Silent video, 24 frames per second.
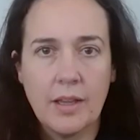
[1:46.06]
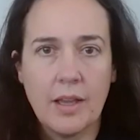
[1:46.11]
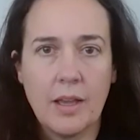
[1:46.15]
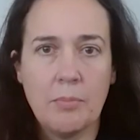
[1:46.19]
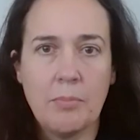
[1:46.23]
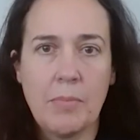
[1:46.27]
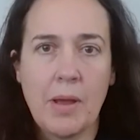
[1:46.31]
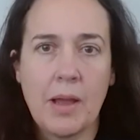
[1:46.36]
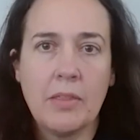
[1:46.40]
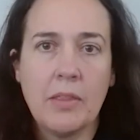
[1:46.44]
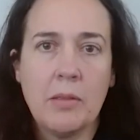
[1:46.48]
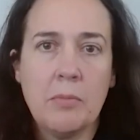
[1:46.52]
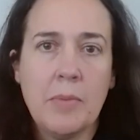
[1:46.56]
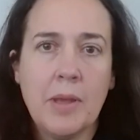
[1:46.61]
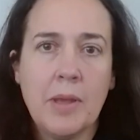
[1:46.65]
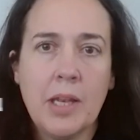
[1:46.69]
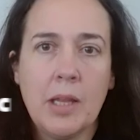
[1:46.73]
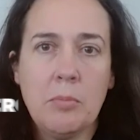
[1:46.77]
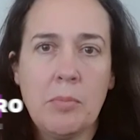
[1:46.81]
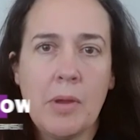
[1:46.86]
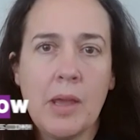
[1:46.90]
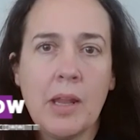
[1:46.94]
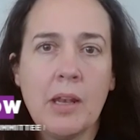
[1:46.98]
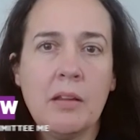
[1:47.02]
Among the
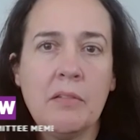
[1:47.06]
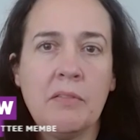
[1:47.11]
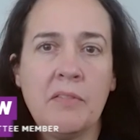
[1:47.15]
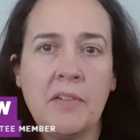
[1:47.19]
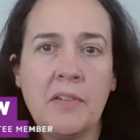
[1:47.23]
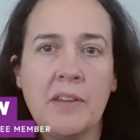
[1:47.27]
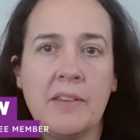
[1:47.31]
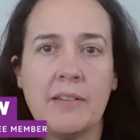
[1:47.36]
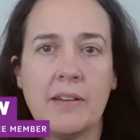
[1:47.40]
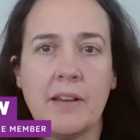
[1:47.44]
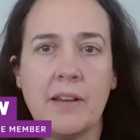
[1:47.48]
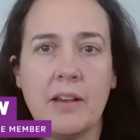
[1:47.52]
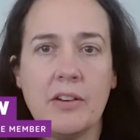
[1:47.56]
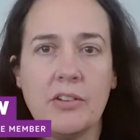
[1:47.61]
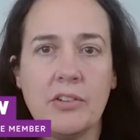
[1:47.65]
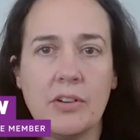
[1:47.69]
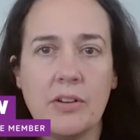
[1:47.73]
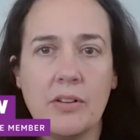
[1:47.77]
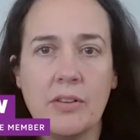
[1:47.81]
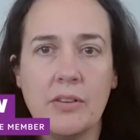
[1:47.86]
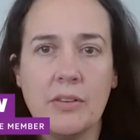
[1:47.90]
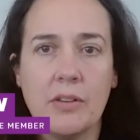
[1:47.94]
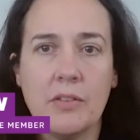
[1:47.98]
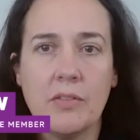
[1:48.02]
many
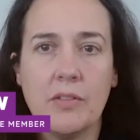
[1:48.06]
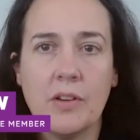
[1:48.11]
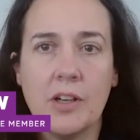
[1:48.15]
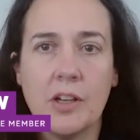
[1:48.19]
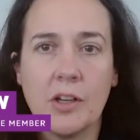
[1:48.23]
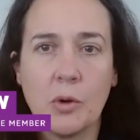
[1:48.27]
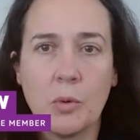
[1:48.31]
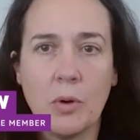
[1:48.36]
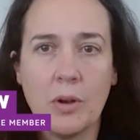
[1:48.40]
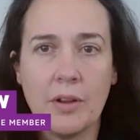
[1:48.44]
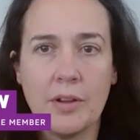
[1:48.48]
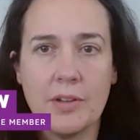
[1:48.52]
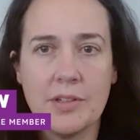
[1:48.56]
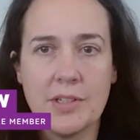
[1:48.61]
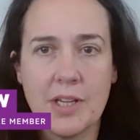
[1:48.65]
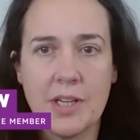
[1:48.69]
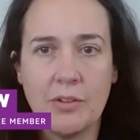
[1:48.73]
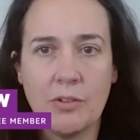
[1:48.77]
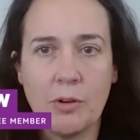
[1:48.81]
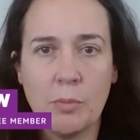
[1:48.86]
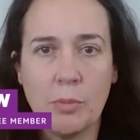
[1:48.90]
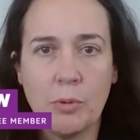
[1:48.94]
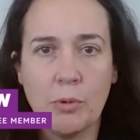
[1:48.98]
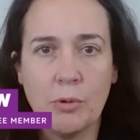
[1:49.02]
manifestations of inequality
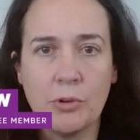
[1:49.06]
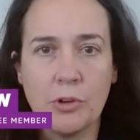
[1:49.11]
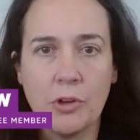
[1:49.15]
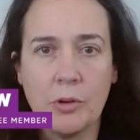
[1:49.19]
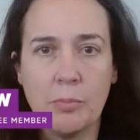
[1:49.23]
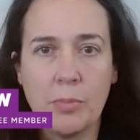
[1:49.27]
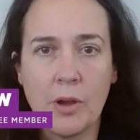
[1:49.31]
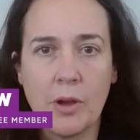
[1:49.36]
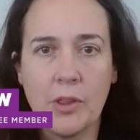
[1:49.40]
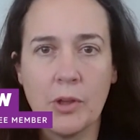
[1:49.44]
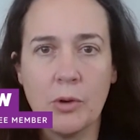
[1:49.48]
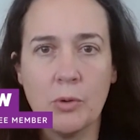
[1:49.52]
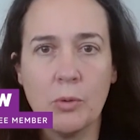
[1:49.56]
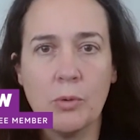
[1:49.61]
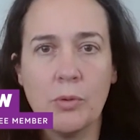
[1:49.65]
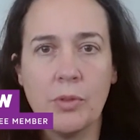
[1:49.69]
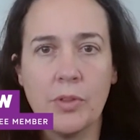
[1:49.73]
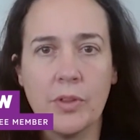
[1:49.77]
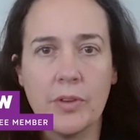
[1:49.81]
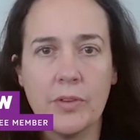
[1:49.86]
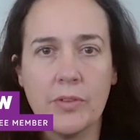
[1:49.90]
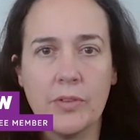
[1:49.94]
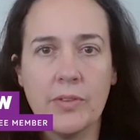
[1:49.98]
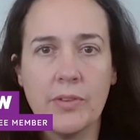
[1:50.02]
reported by the
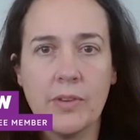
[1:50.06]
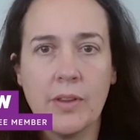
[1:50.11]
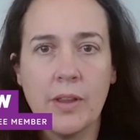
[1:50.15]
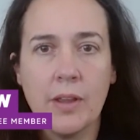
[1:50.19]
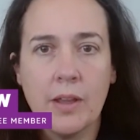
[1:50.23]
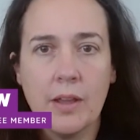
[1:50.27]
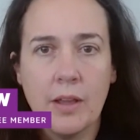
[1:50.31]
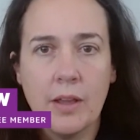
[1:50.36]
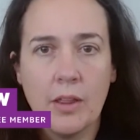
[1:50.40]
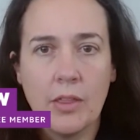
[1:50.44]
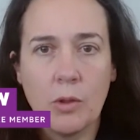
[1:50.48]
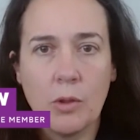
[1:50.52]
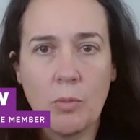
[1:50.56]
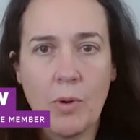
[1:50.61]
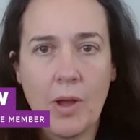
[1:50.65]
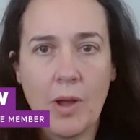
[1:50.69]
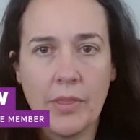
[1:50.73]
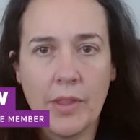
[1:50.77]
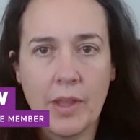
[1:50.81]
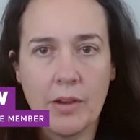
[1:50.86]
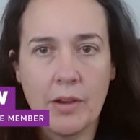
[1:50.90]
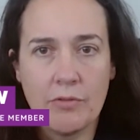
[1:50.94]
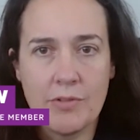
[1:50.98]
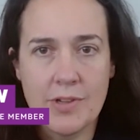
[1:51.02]
authors, the
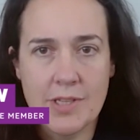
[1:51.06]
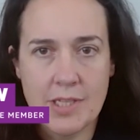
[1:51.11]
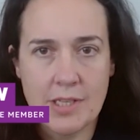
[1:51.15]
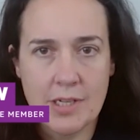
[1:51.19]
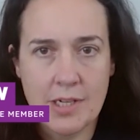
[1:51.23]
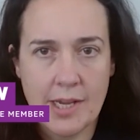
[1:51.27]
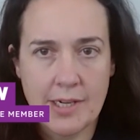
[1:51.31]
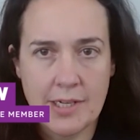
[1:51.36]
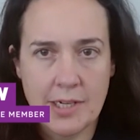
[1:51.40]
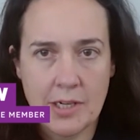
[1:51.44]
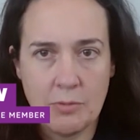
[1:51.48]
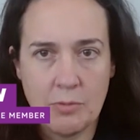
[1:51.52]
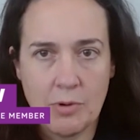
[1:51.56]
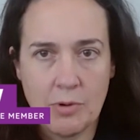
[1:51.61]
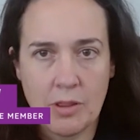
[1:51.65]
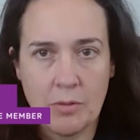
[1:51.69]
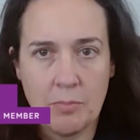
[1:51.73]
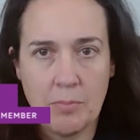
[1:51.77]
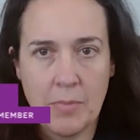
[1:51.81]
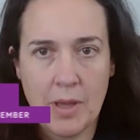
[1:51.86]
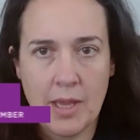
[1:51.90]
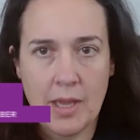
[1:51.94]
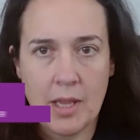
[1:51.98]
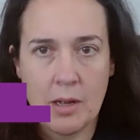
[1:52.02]
one that resonated with
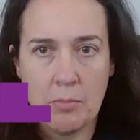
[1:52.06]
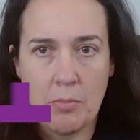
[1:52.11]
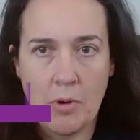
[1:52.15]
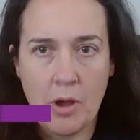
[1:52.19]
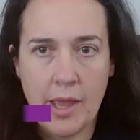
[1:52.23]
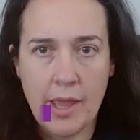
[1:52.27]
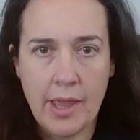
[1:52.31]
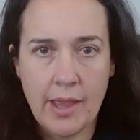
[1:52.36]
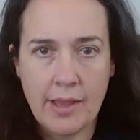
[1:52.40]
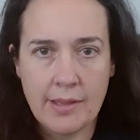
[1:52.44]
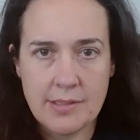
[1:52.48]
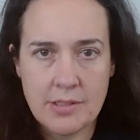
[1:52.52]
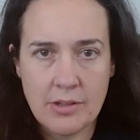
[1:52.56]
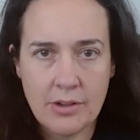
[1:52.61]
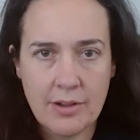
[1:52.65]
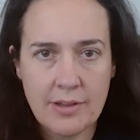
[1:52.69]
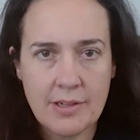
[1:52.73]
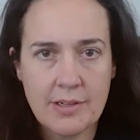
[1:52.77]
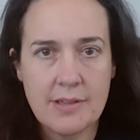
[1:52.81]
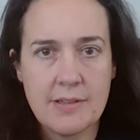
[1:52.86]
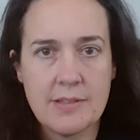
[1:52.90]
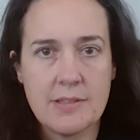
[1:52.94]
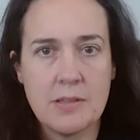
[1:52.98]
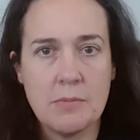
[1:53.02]
me and my
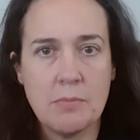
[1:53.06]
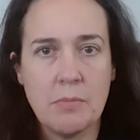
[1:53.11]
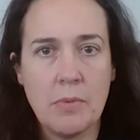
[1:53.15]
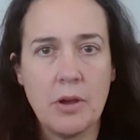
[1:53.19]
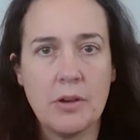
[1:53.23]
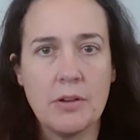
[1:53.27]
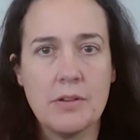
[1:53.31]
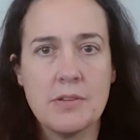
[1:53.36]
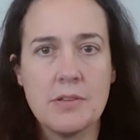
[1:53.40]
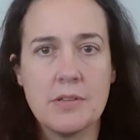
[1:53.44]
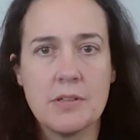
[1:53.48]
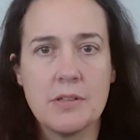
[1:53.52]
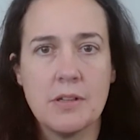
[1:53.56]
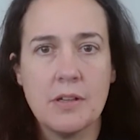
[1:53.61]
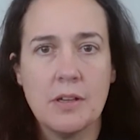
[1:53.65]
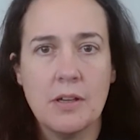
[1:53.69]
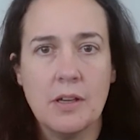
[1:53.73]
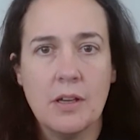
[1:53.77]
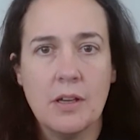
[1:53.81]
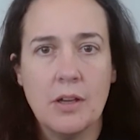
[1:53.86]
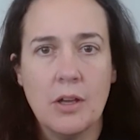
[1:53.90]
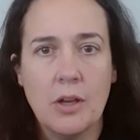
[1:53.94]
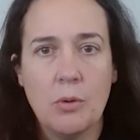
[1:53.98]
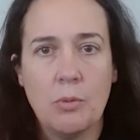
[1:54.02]
anxieties the most
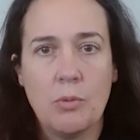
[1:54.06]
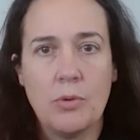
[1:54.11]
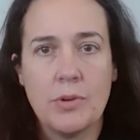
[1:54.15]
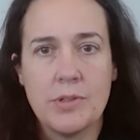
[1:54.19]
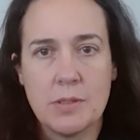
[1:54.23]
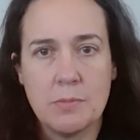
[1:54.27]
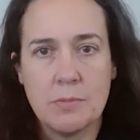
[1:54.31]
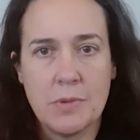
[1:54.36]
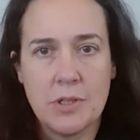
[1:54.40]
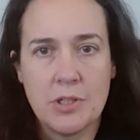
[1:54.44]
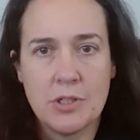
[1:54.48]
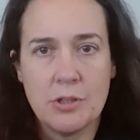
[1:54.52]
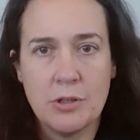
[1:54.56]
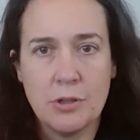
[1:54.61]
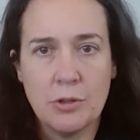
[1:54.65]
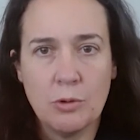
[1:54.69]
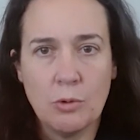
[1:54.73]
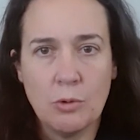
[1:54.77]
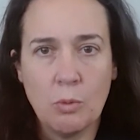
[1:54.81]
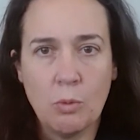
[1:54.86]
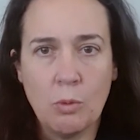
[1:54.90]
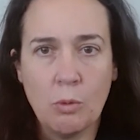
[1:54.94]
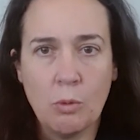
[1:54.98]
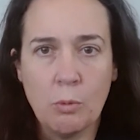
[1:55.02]
was the
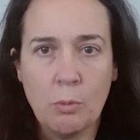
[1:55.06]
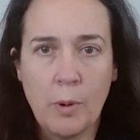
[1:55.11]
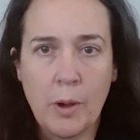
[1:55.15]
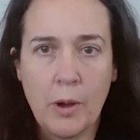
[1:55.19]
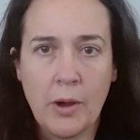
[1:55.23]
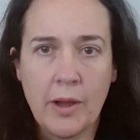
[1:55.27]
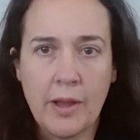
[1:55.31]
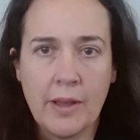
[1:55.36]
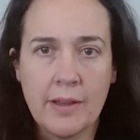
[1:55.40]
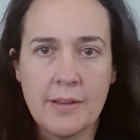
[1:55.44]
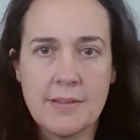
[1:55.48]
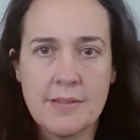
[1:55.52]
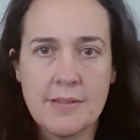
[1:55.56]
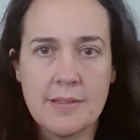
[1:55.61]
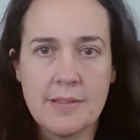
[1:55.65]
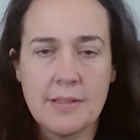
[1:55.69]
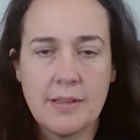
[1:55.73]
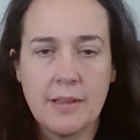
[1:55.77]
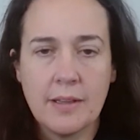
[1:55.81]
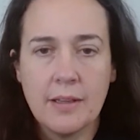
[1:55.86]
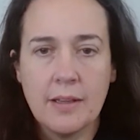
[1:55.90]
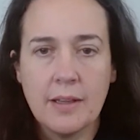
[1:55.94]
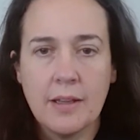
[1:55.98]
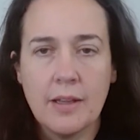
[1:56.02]
maternal bias,
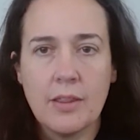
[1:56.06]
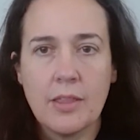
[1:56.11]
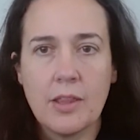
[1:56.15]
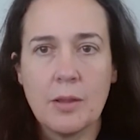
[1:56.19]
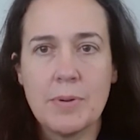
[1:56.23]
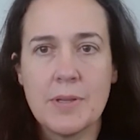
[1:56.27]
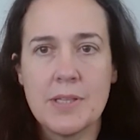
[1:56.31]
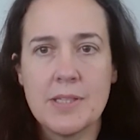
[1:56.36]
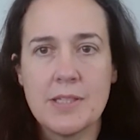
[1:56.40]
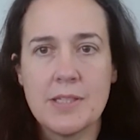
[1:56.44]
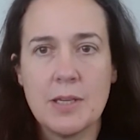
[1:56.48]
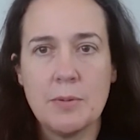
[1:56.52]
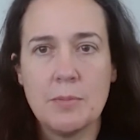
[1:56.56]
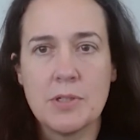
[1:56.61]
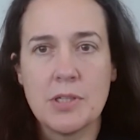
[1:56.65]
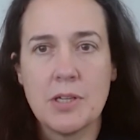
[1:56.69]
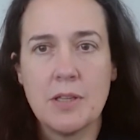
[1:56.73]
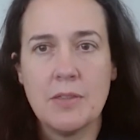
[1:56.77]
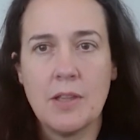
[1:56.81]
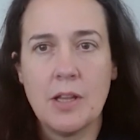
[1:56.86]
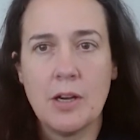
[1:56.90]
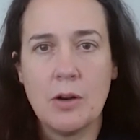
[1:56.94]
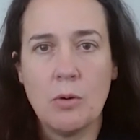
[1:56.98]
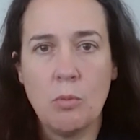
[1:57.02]
the
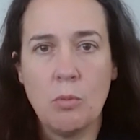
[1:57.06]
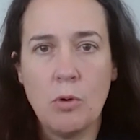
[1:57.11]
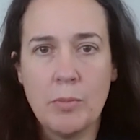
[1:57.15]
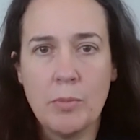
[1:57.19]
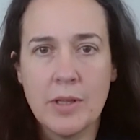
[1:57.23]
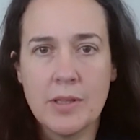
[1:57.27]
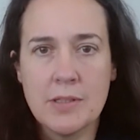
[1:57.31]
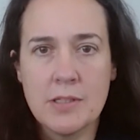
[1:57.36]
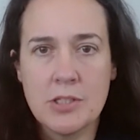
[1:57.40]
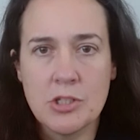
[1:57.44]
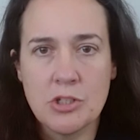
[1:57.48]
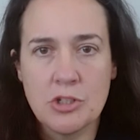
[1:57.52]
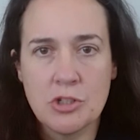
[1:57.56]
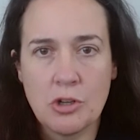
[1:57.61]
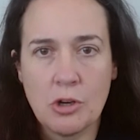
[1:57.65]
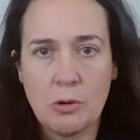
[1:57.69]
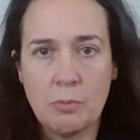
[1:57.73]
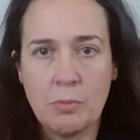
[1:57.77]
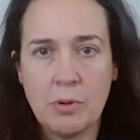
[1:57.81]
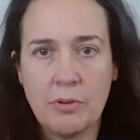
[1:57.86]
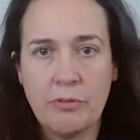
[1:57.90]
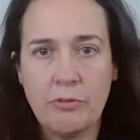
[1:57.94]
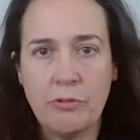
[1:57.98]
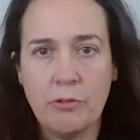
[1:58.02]
perception that a woman's
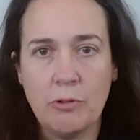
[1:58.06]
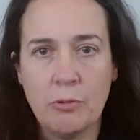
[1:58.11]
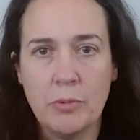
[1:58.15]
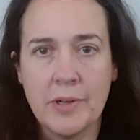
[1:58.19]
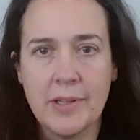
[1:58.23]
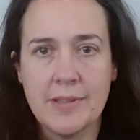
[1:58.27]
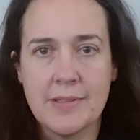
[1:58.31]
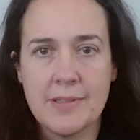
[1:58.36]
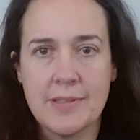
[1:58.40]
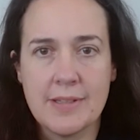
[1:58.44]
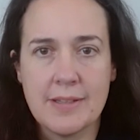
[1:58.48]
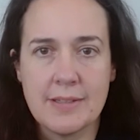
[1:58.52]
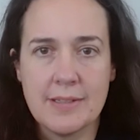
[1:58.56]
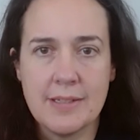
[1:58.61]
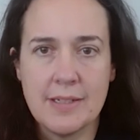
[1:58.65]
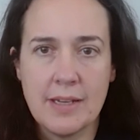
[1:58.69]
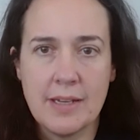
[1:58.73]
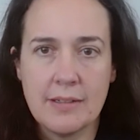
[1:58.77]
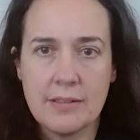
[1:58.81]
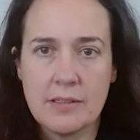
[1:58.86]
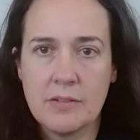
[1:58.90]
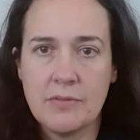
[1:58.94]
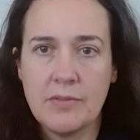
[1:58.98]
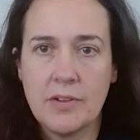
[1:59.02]
job performance is
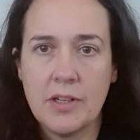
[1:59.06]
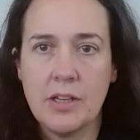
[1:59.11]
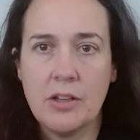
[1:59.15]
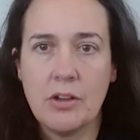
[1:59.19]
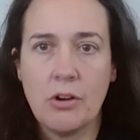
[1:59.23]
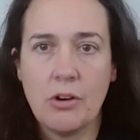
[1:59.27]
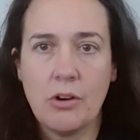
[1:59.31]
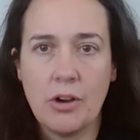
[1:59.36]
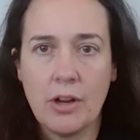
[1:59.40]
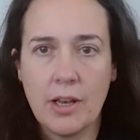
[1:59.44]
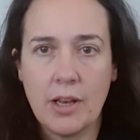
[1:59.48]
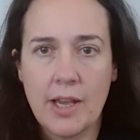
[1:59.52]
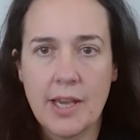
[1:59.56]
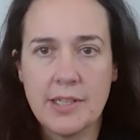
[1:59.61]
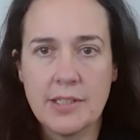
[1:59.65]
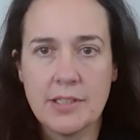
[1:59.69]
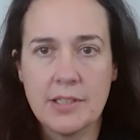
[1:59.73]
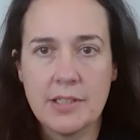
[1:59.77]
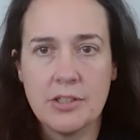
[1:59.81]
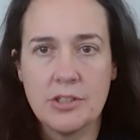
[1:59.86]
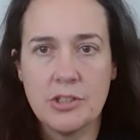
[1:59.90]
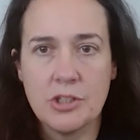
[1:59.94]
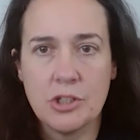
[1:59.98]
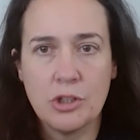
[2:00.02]
negatively
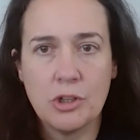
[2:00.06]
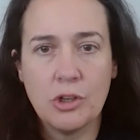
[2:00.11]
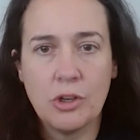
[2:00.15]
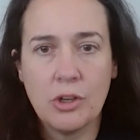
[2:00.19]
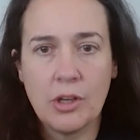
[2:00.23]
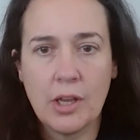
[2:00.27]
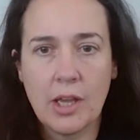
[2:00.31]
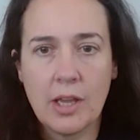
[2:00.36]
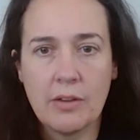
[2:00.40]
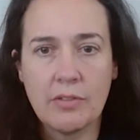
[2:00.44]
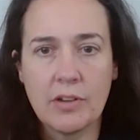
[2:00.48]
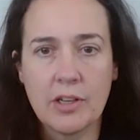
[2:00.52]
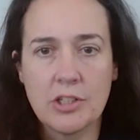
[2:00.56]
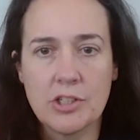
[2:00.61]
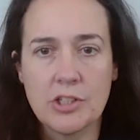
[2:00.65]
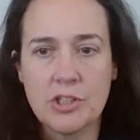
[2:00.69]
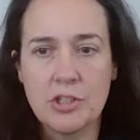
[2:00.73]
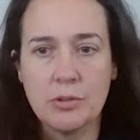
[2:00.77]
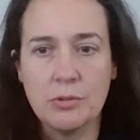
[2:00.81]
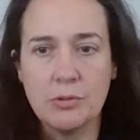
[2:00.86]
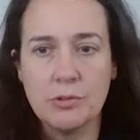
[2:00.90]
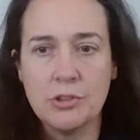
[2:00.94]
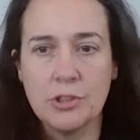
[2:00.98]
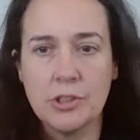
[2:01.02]
correlated to her having
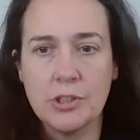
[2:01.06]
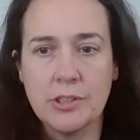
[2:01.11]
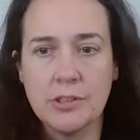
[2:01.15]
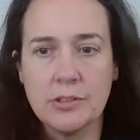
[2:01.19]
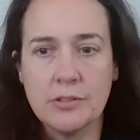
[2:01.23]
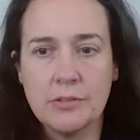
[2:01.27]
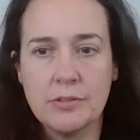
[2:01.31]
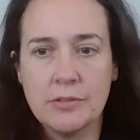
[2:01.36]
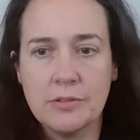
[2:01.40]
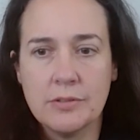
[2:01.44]
children.